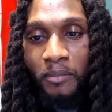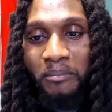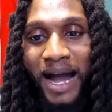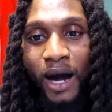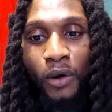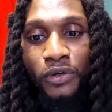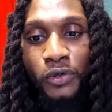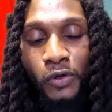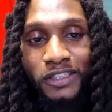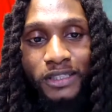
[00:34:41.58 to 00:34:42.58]

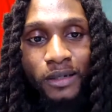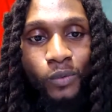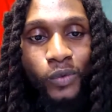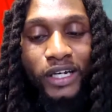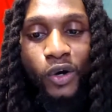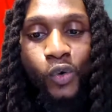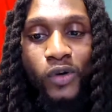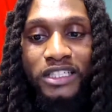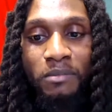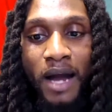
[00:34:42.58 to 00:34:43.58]
Malnourished and weak. Who
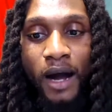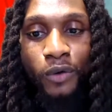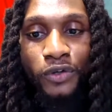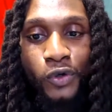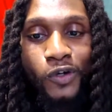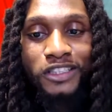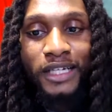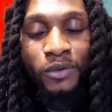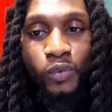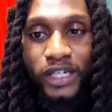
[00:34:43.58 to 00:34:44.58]
is malnourished
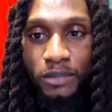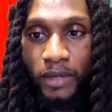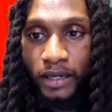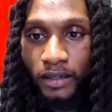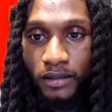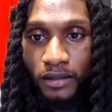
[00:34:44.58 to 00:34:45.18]
and weak, man?